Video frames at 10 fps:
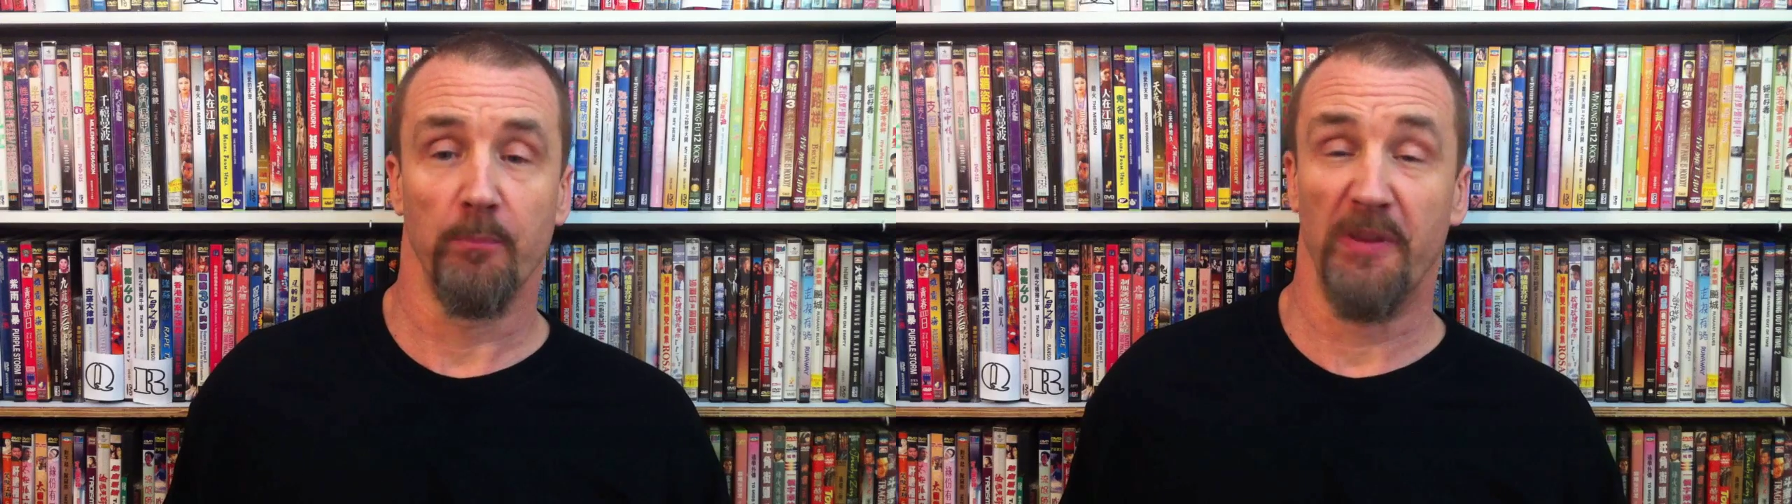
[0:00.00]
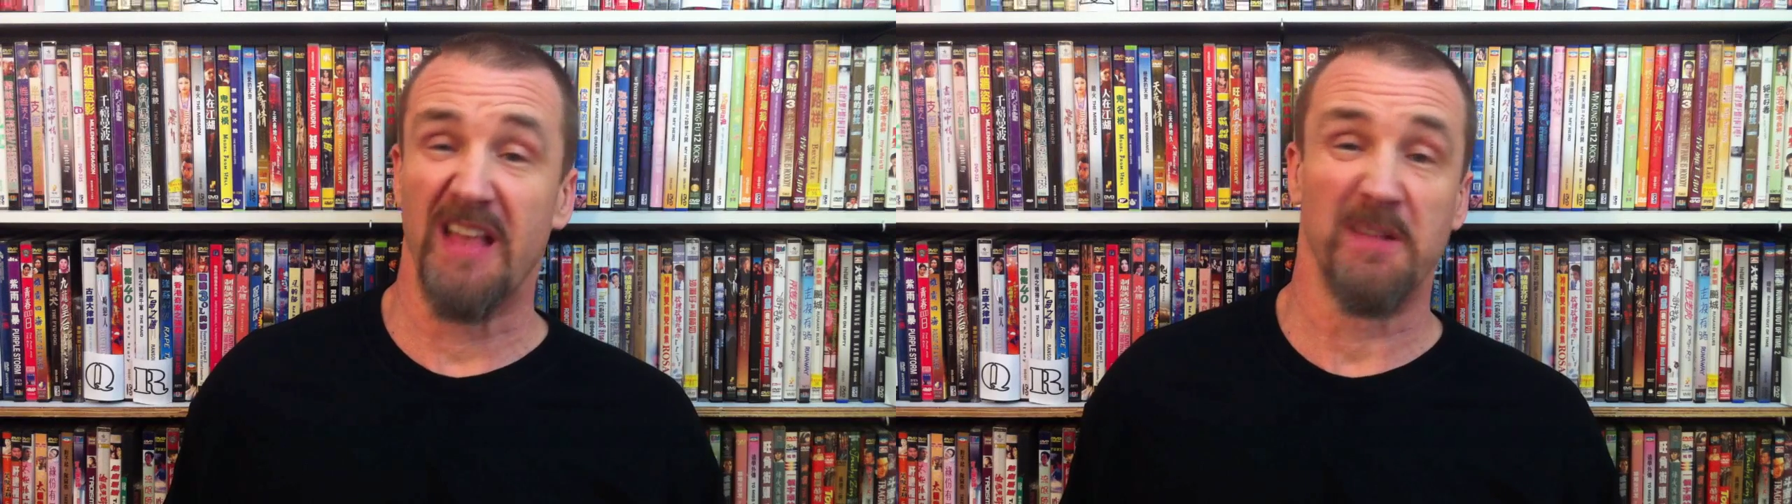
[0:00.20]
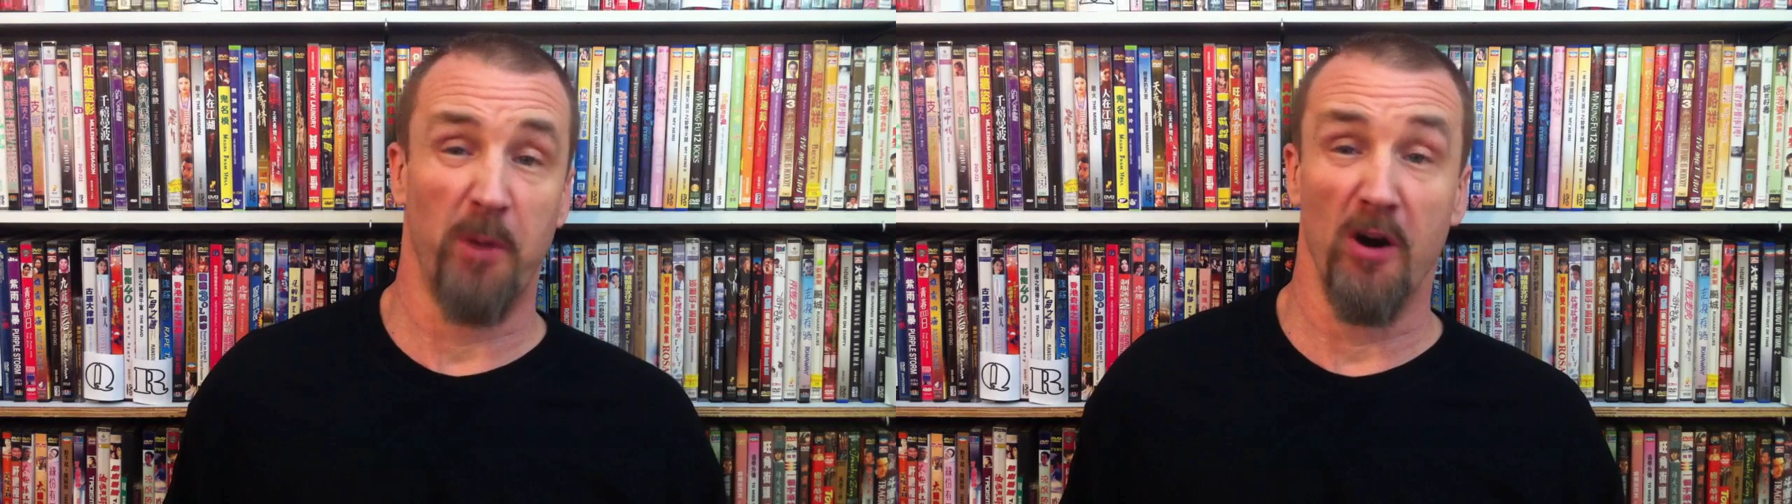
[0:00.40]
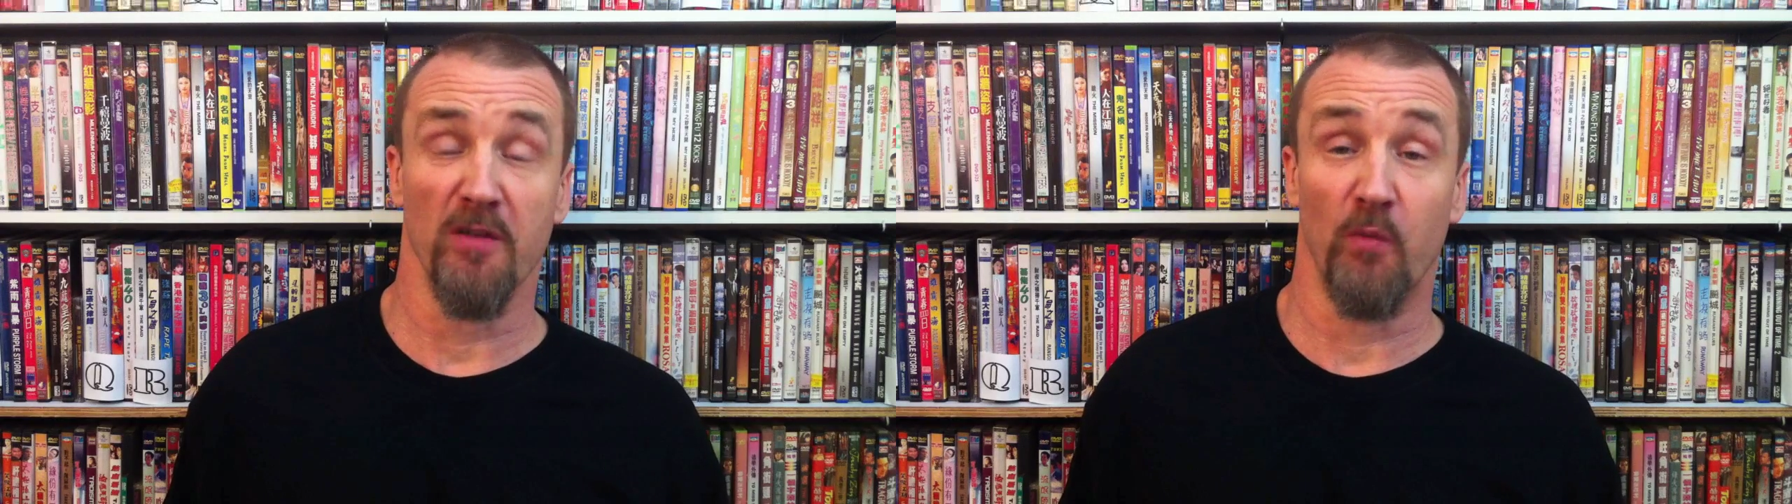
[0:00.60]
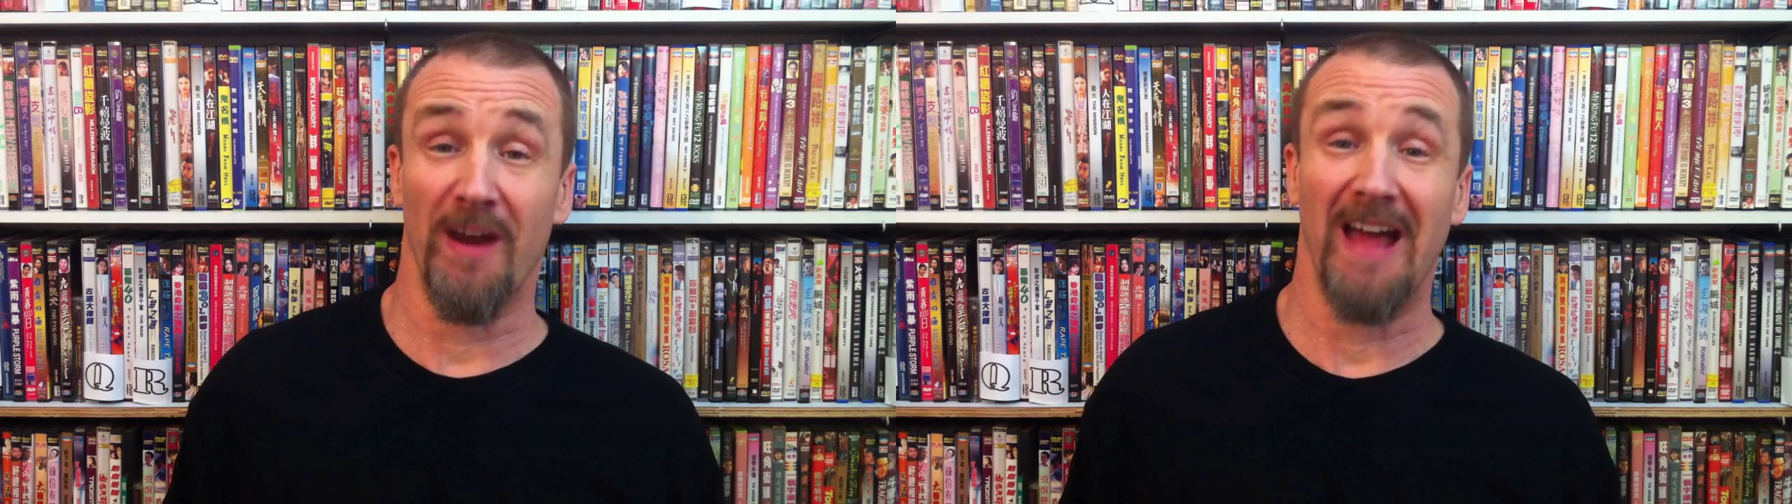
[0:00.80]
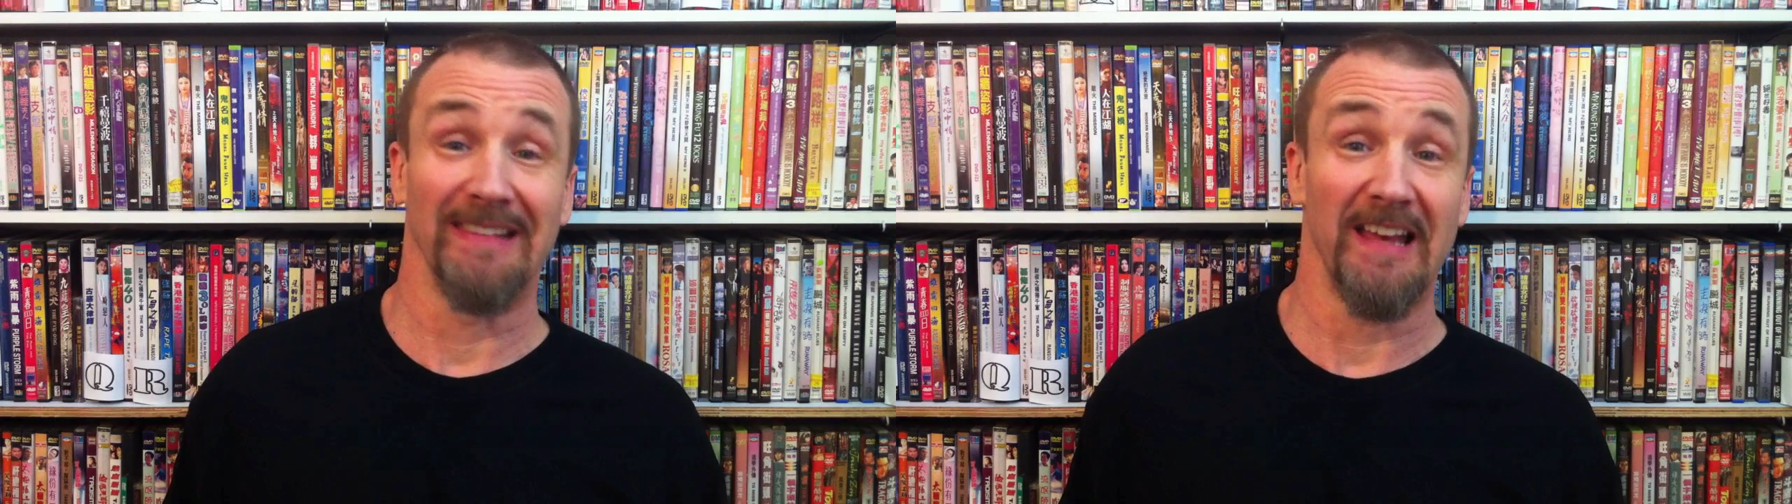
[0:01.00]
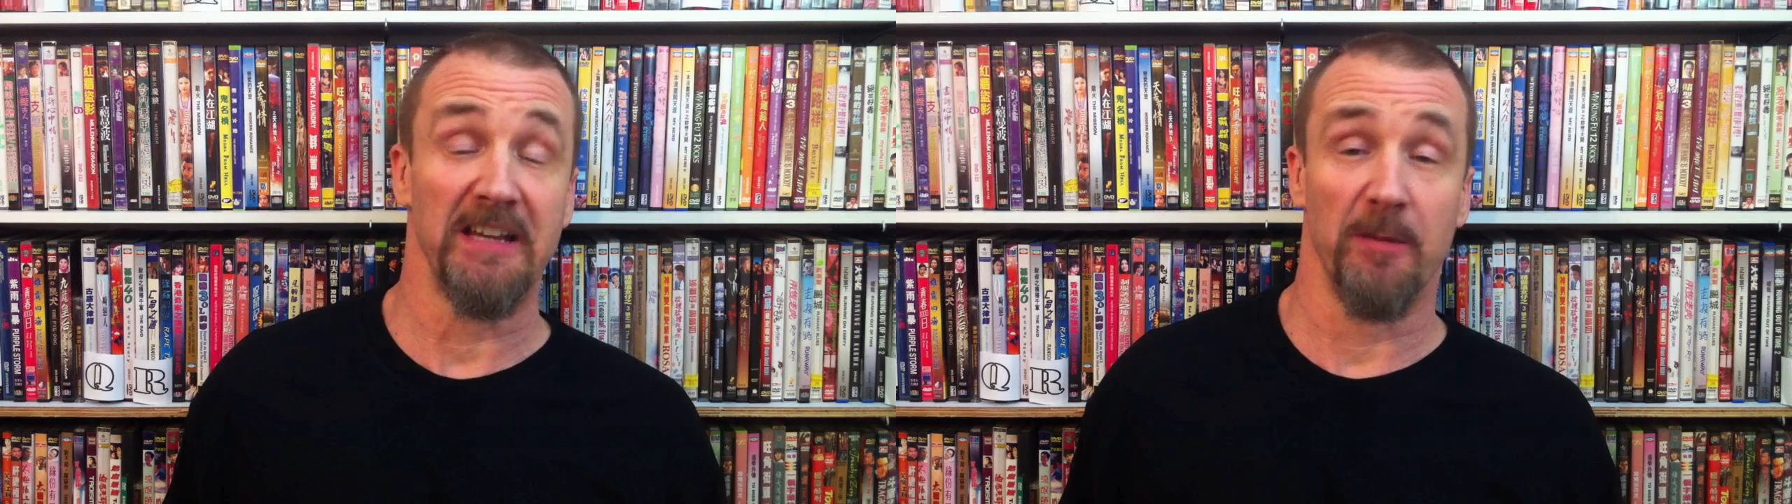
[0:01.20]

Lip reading: but that's part of what I like